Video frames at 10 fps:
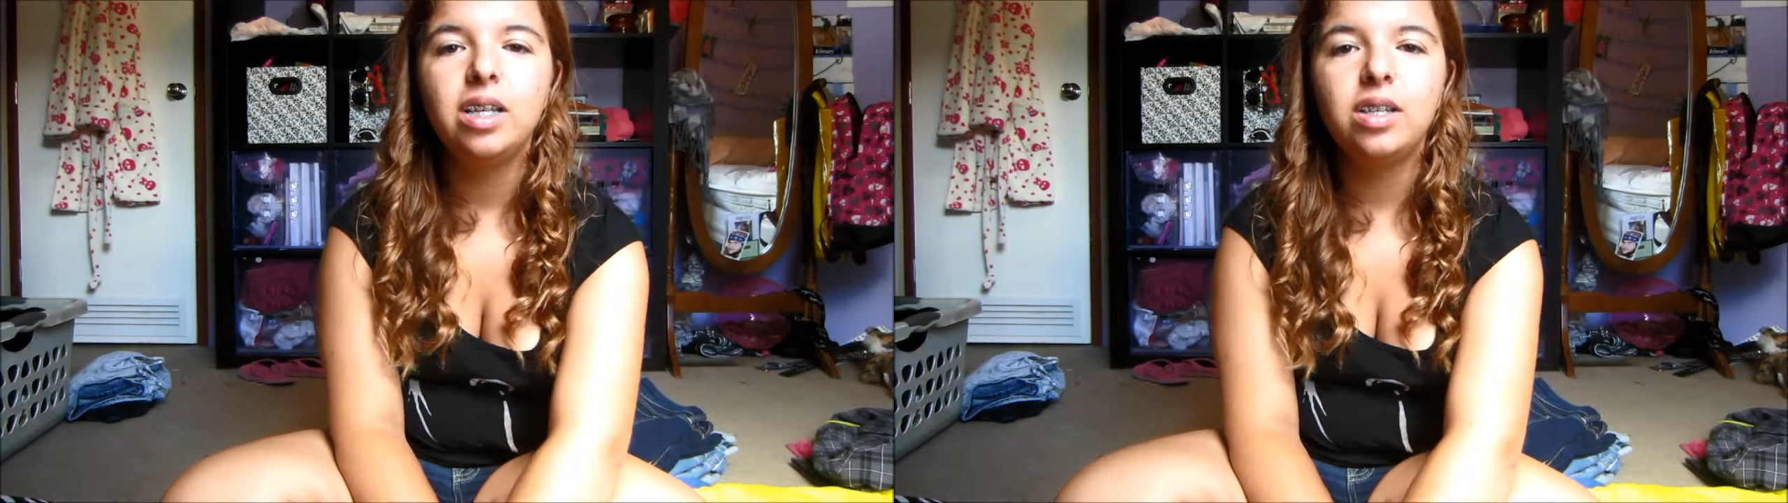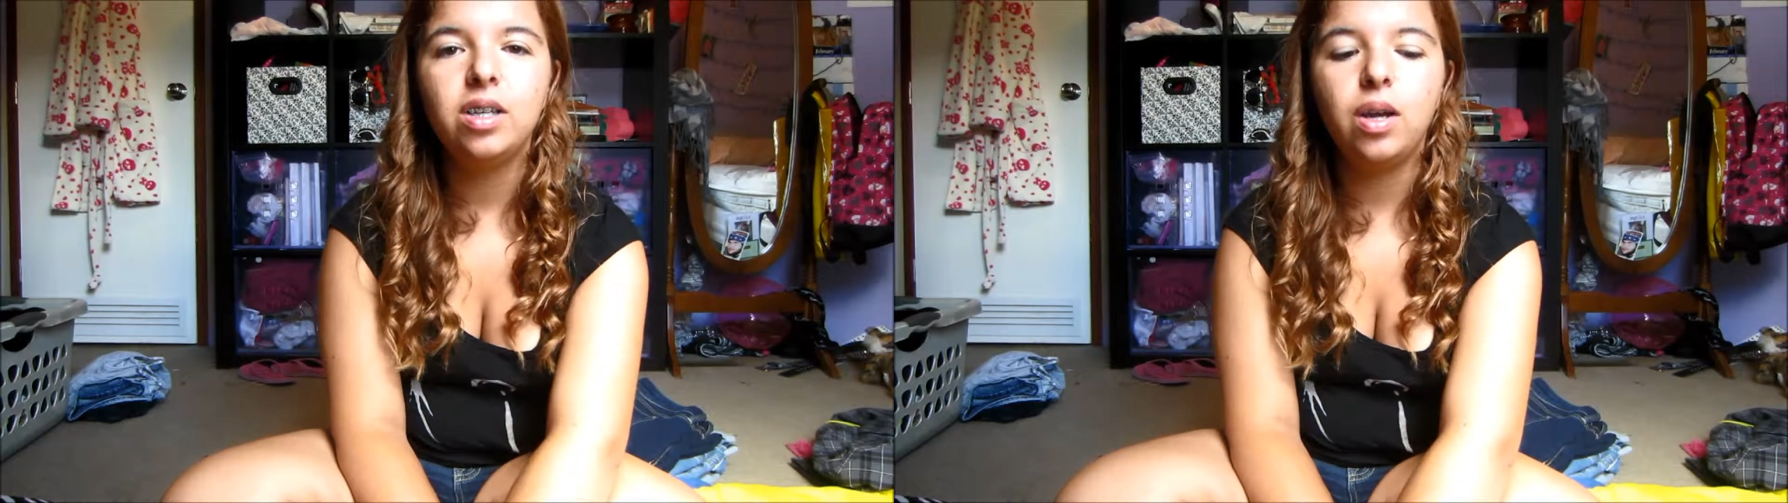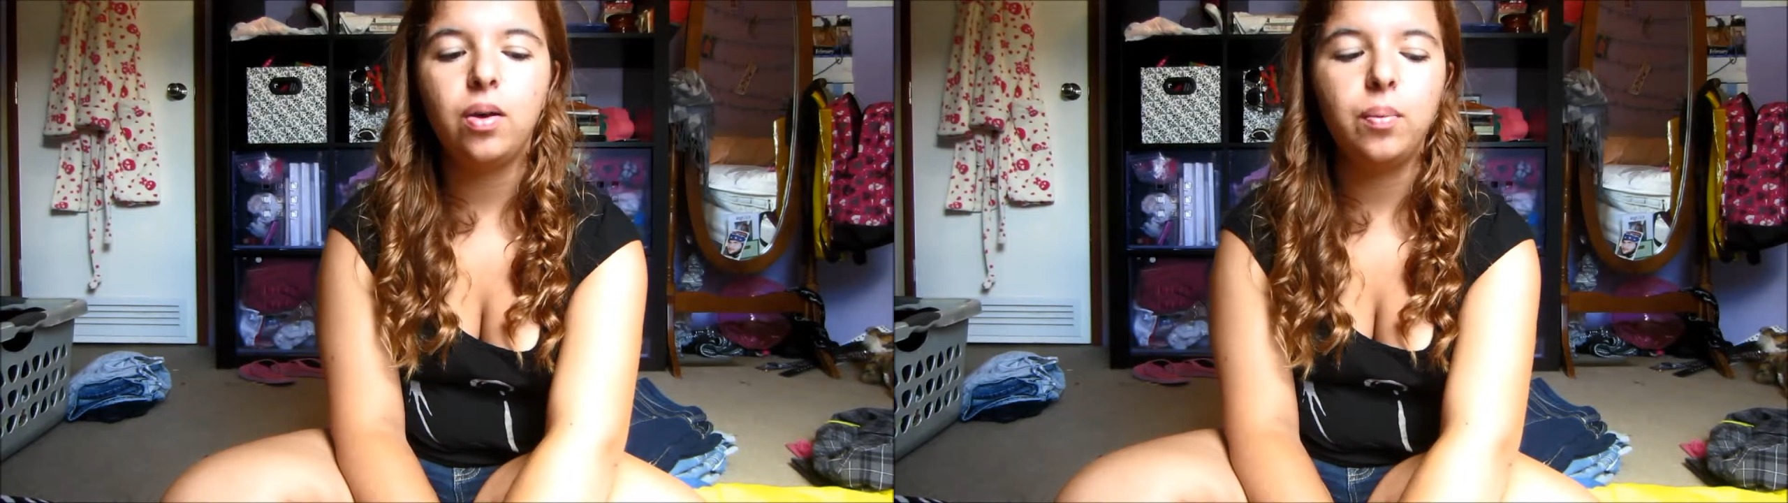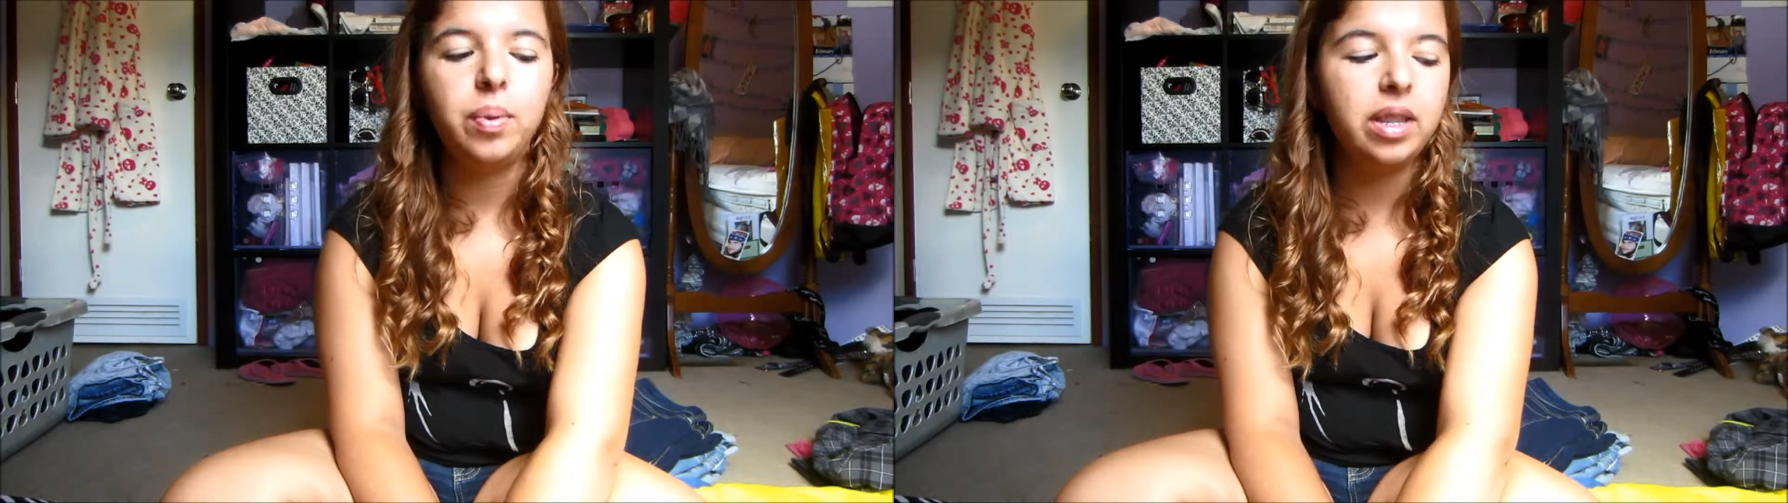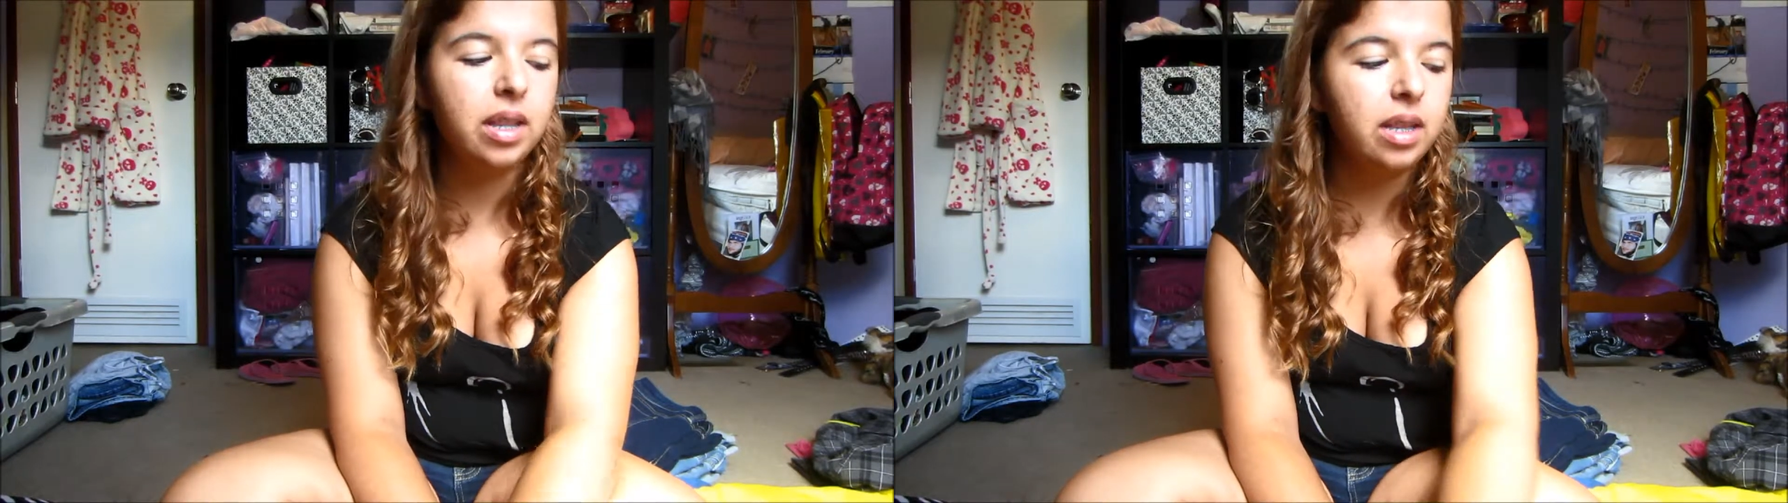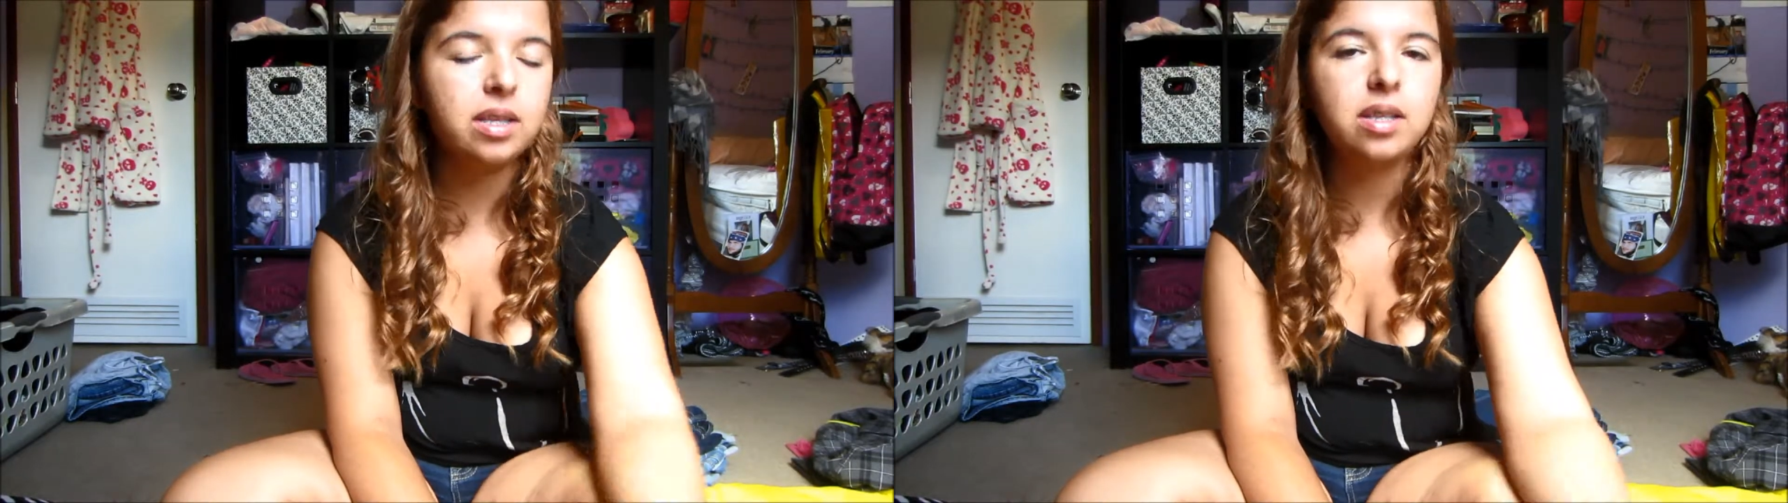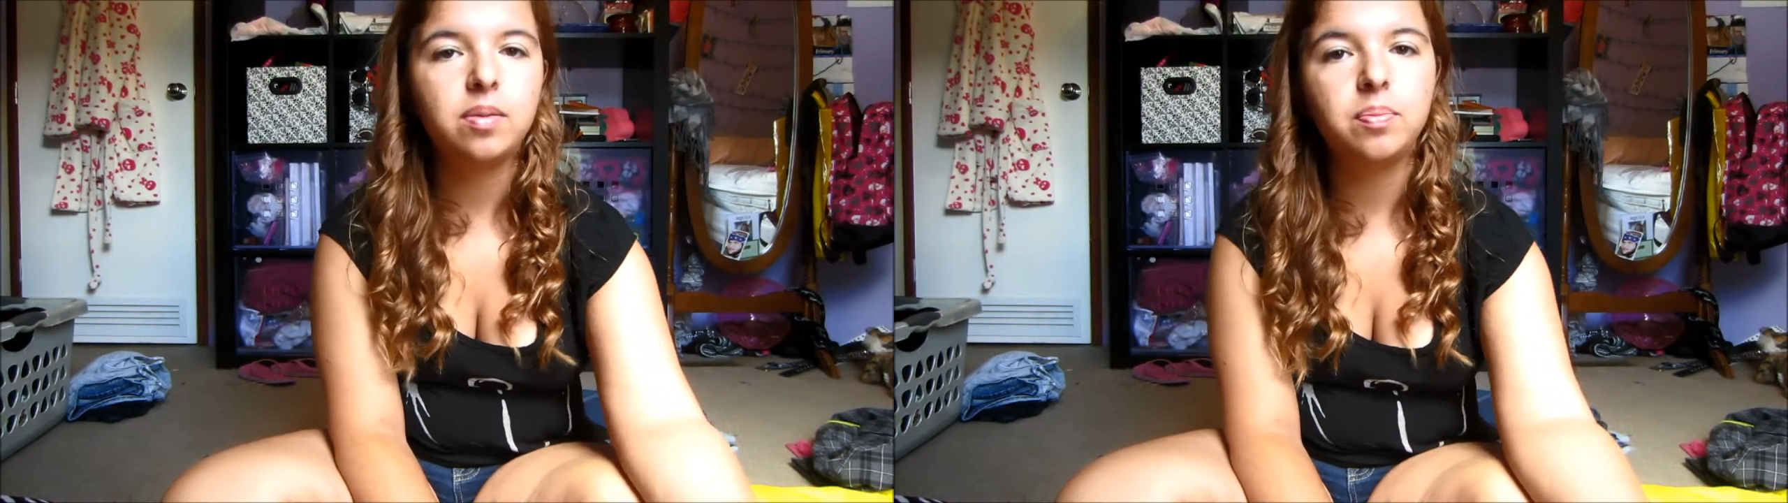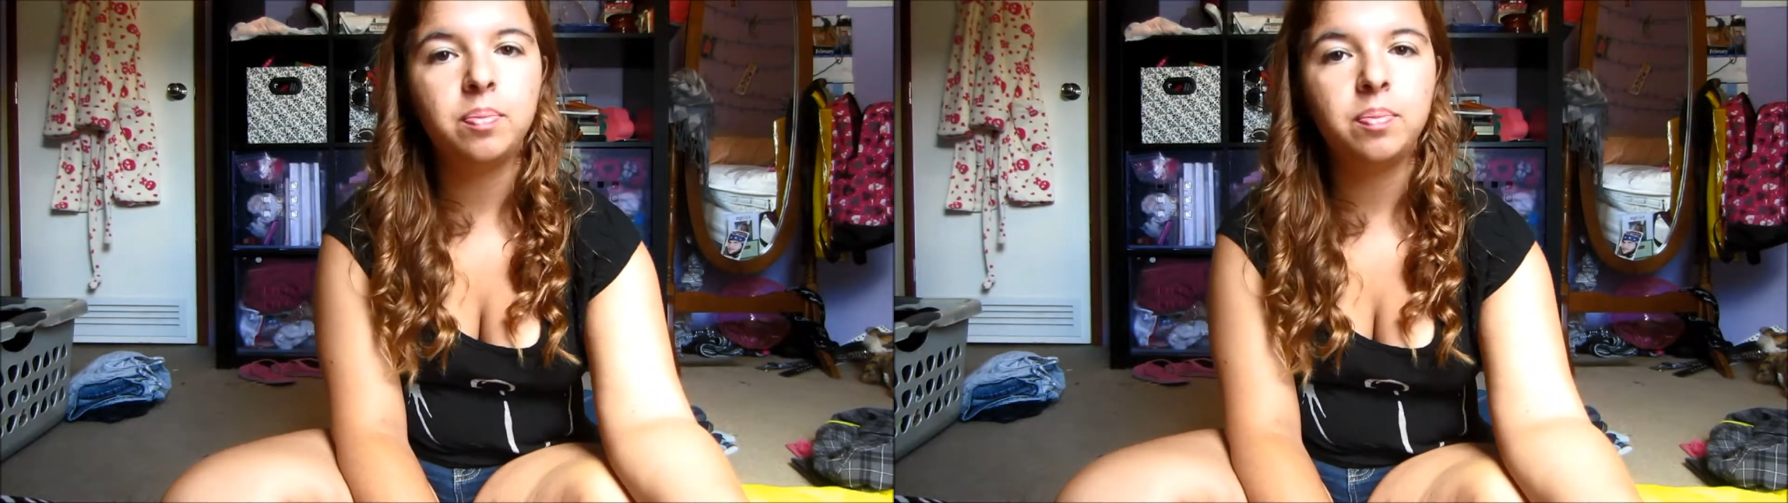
So, but this is